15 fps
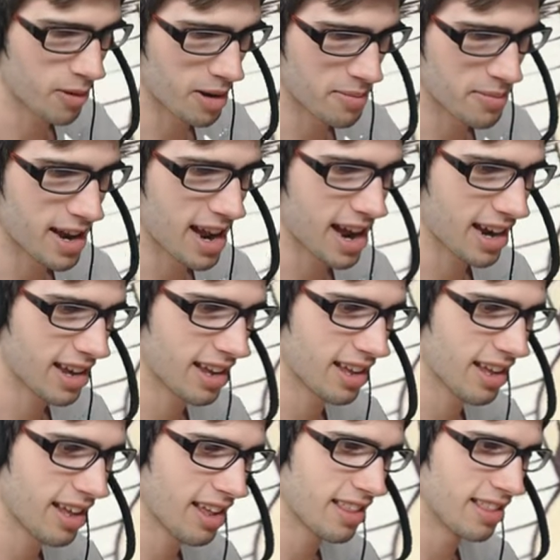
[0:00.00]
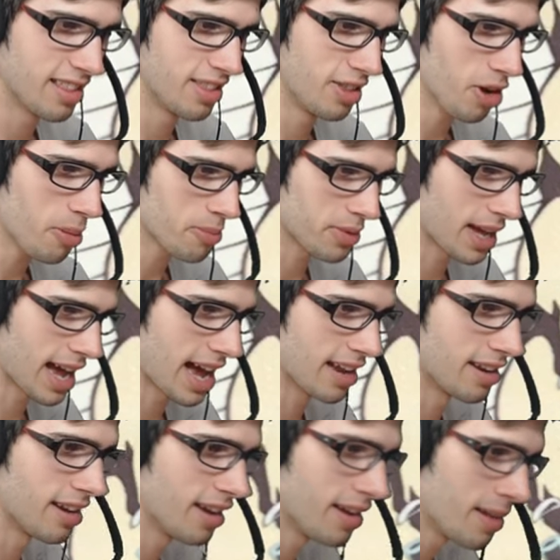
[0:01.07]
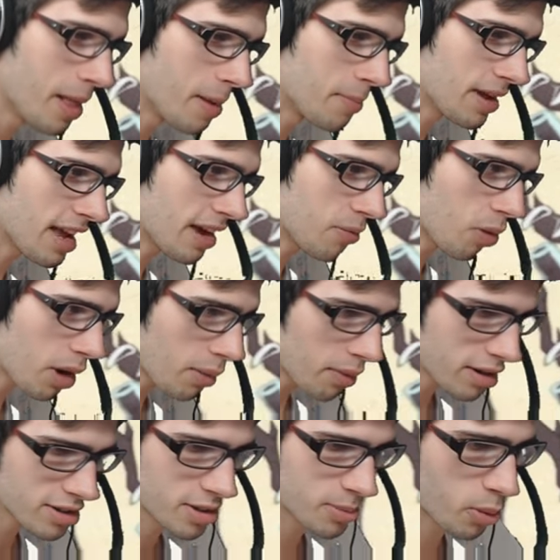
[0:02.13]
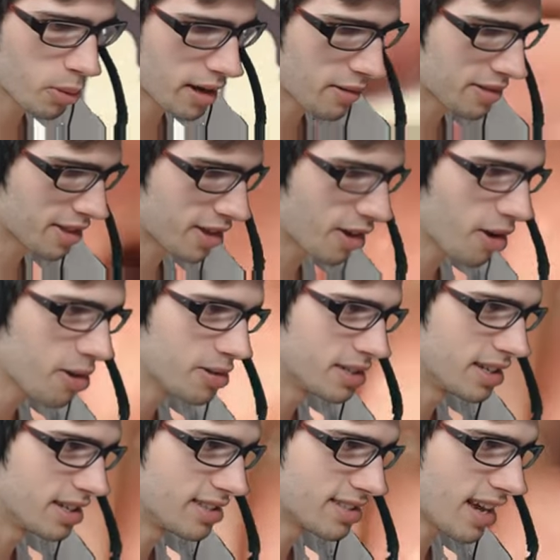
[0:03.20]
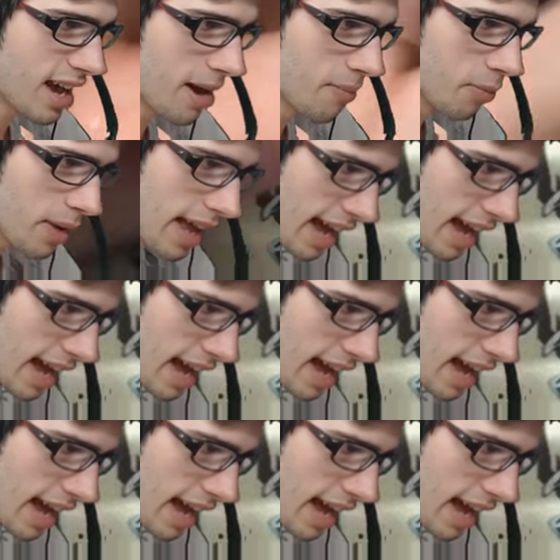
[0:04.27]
one pack. Not bad. But yeah, what I wanted to point out with the codes is, we